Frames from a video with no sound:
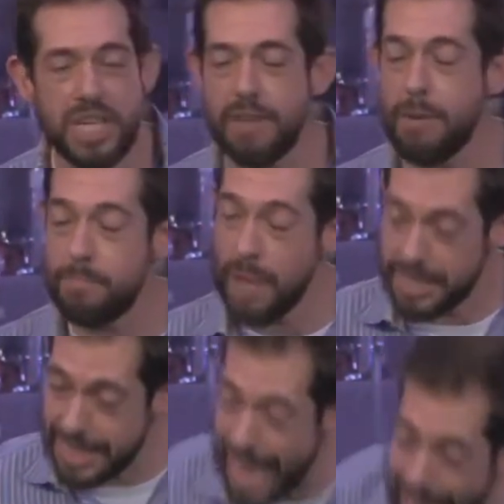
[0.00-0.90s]
gave a, a
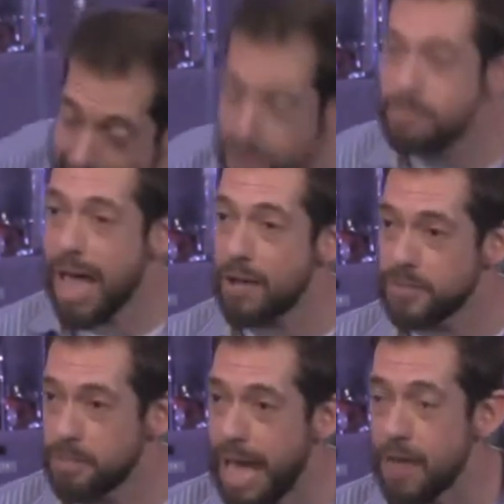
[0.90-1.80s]
cat mouth
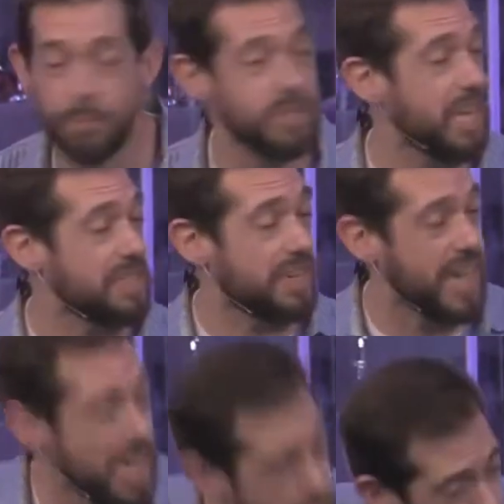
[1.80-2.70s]
to mouth
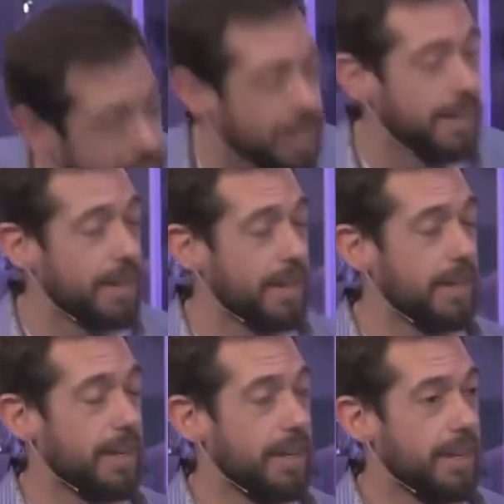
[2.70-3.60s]
resuscitation.
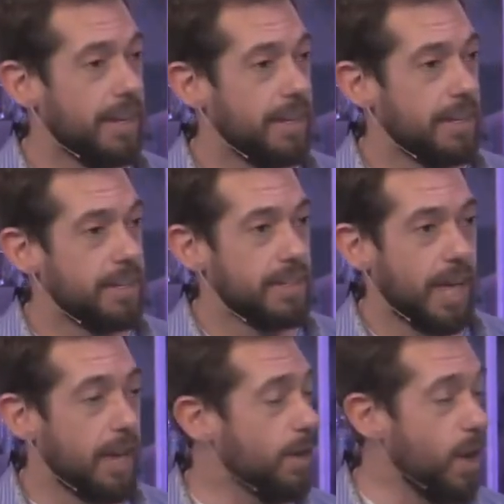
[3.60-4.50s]

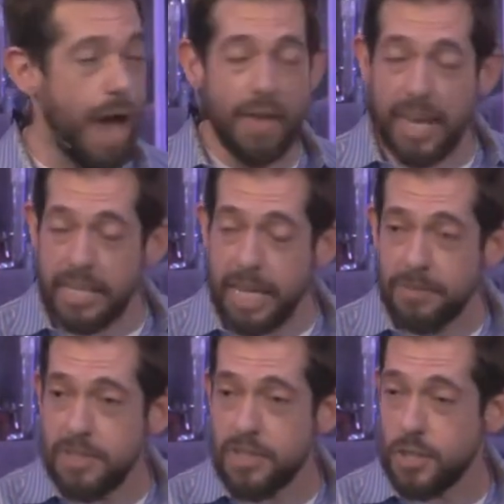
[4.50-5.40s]
I don't know how that
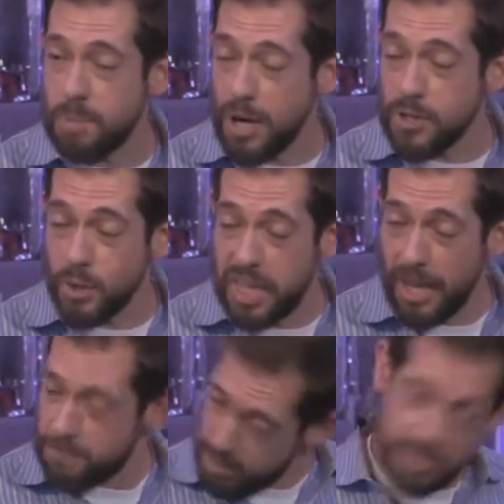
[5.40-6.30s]
gift is a spiritual
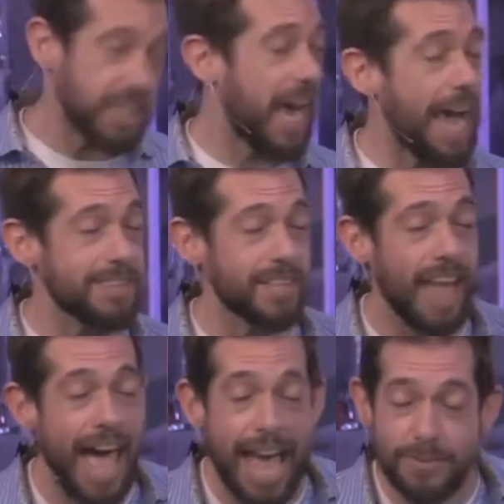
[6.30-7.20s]
gift, but the cat's
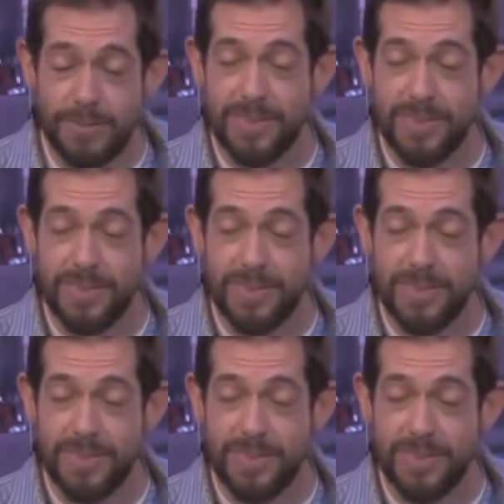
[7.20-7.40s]
alive.